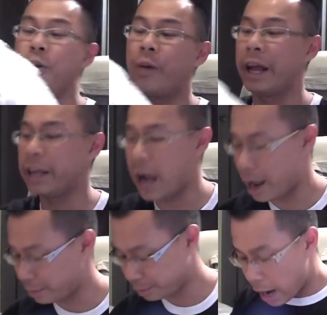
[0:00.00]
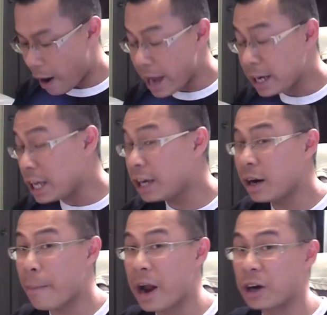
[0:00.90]
you what I got. Now, I
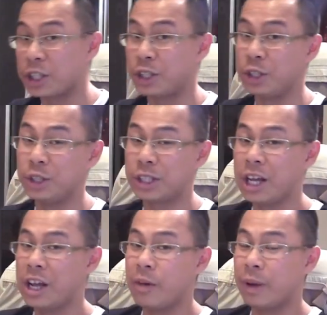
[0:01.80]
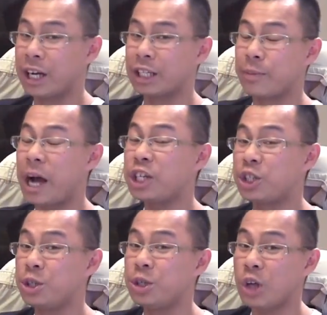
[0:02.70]
needed a pair of shoes because my
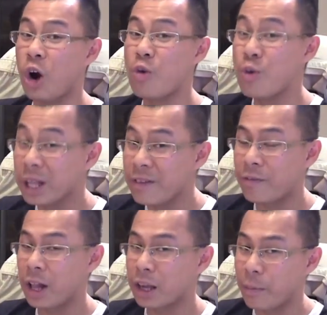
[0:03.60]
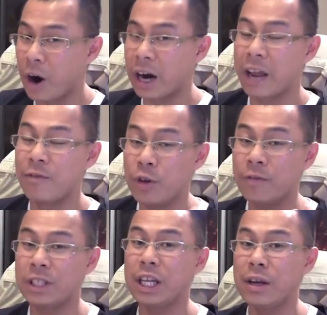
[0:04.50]
shoes are really falling apart. If
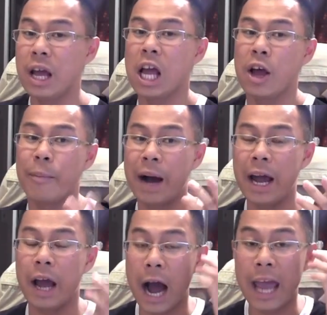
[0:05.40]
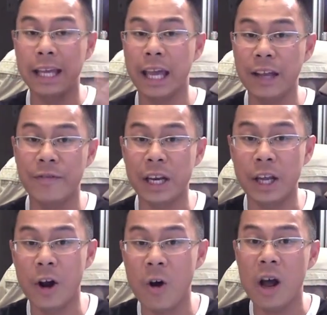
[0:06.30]
you've seen my hiking
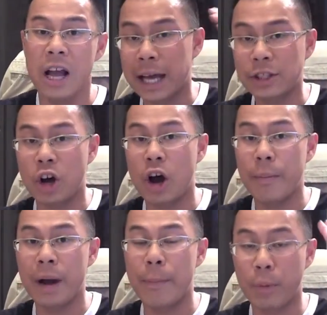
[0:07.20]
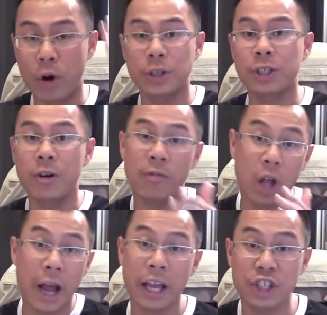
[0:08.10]
video, that's on my personal
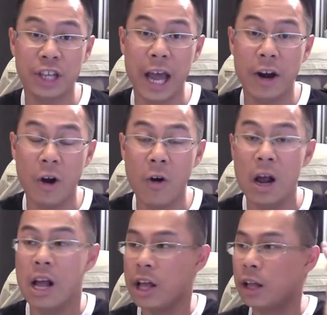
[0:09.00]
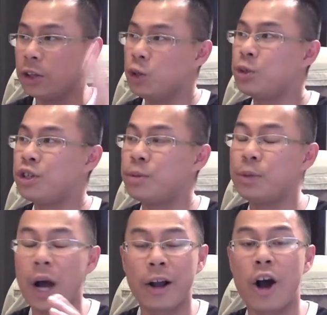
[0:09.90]
vlogging channel,
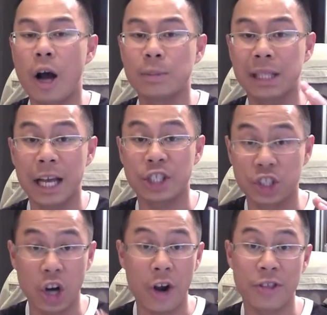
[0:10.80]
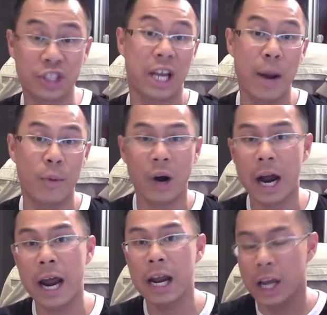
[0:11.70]
youtube.com slash Darth
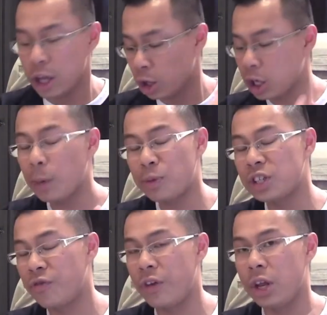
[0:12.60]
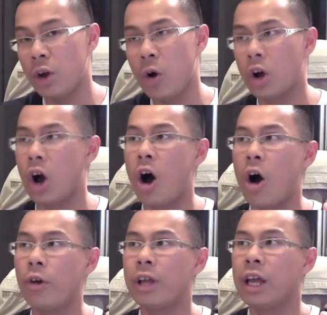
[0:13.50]
Samurai. Look up this video
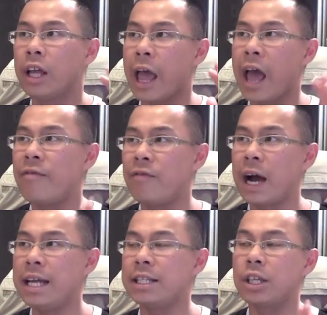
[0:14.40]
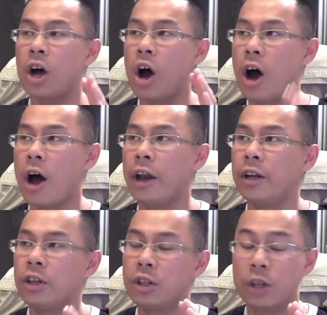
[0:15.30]
called advice
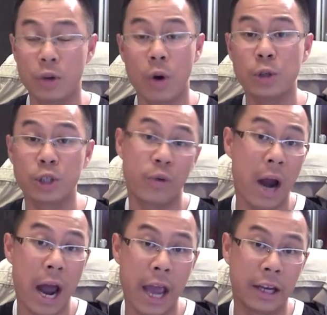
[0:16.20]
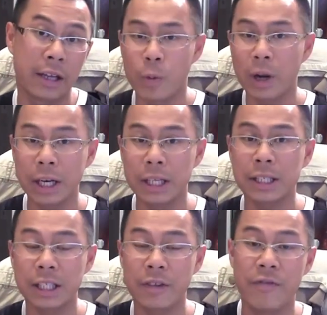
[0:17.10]
on the Grouse Grind. And what it
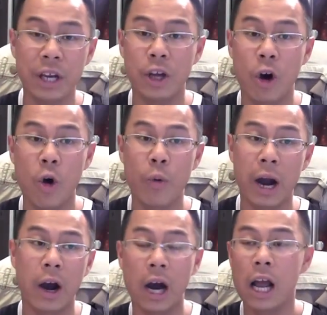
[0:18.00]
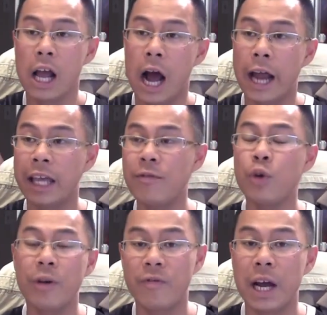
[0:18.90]
is is a video where I give
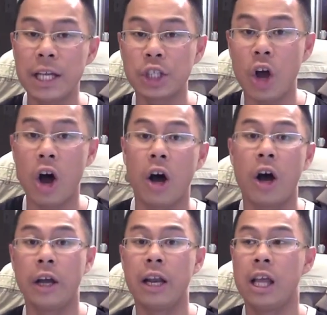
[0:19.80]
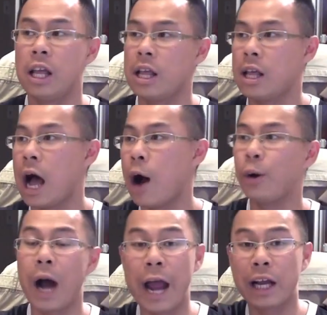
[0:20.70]
you advice on how
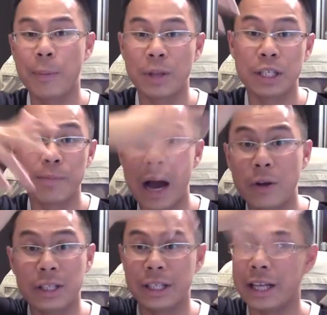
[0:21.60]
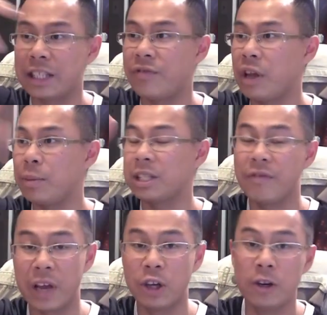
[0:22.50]
to hike up this mountain that's famous
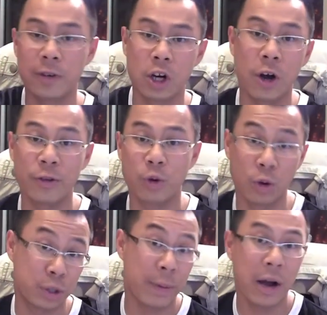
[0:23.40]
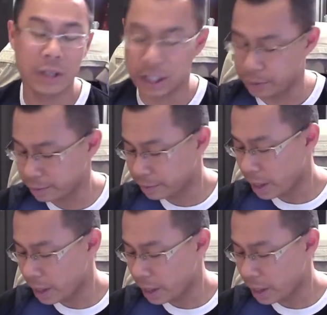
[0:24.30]
in Vancouver called Grouse Mountain